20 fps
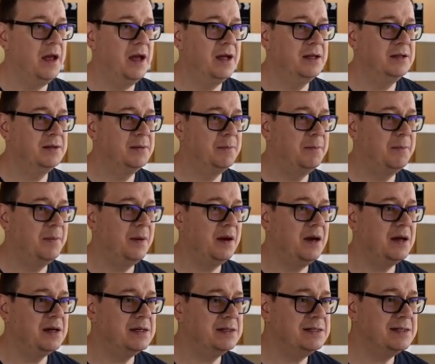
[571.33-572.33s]
and
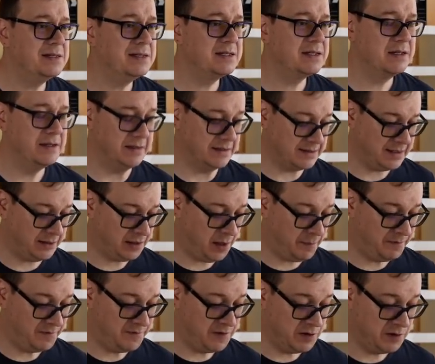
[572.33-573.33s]
plus
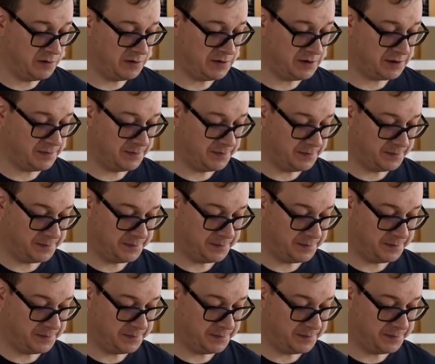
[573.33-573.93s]
setup views.